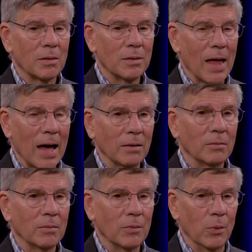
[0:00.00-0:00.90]
that
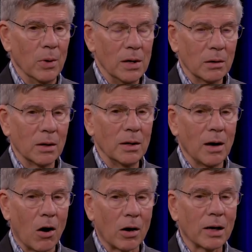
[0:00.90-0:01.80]
really
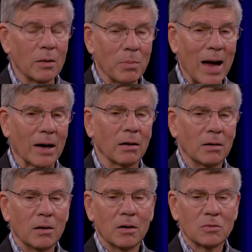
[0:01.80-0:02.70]
harken back
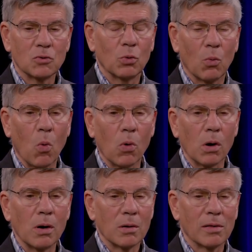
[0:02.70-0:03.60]
to a
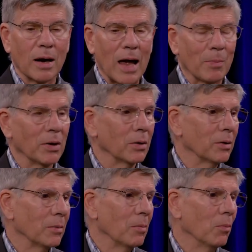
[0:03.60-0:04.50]
war that happened
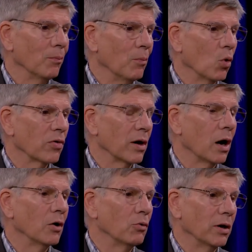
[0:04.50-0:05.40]
more than
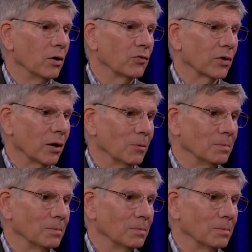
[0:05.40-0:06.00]
100 years ago.